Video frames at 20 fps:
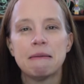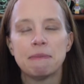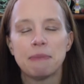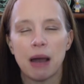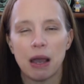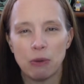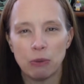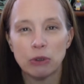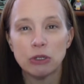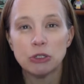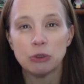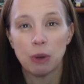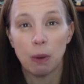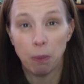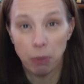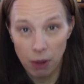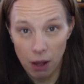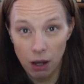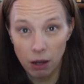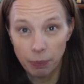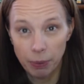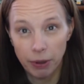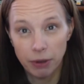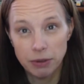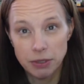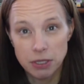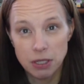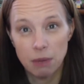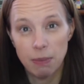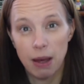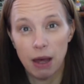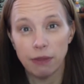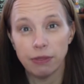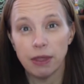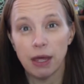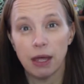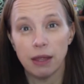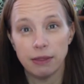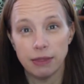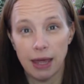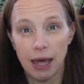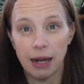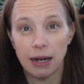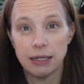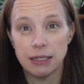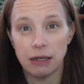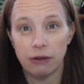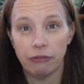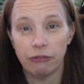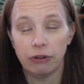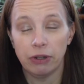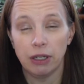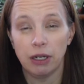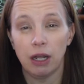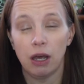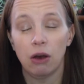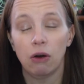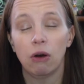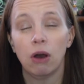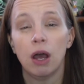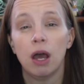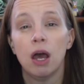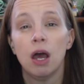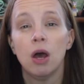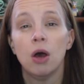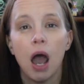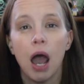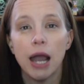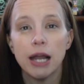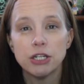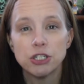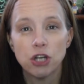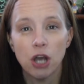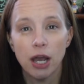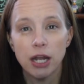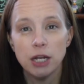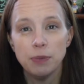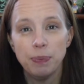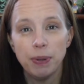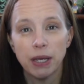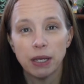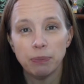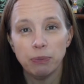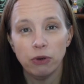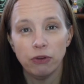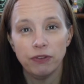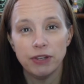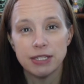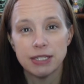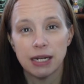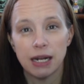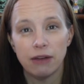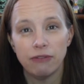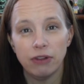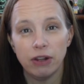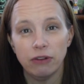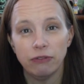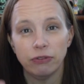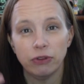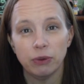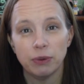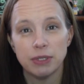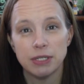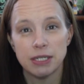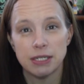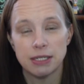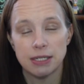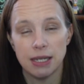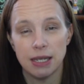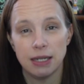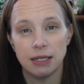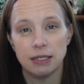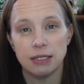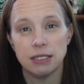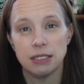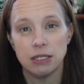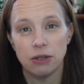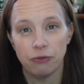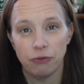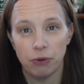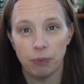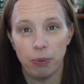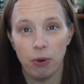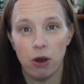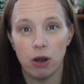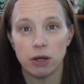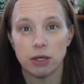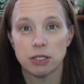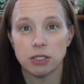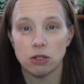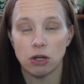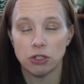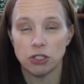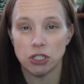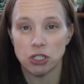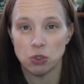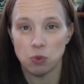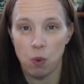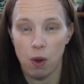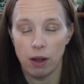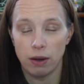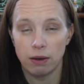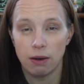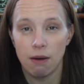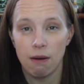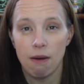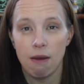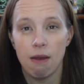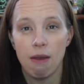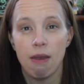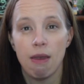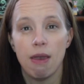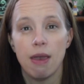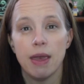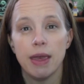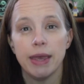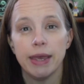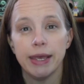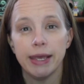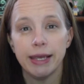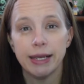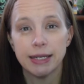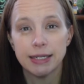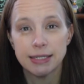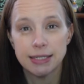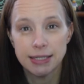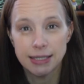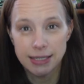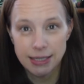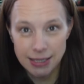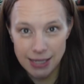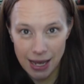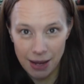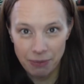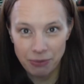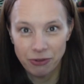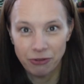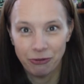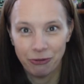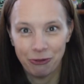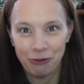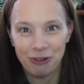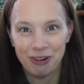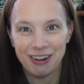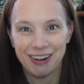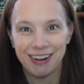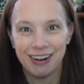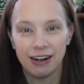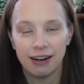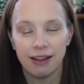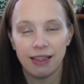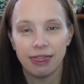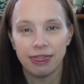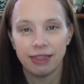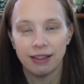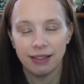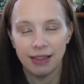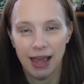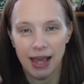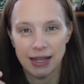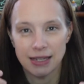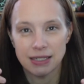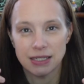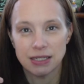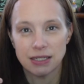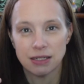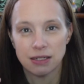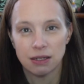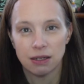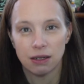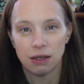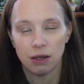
I will do a blog post about that. That I definitely know. I tried to pick movies that have influences in different parks, not just one. Except for the last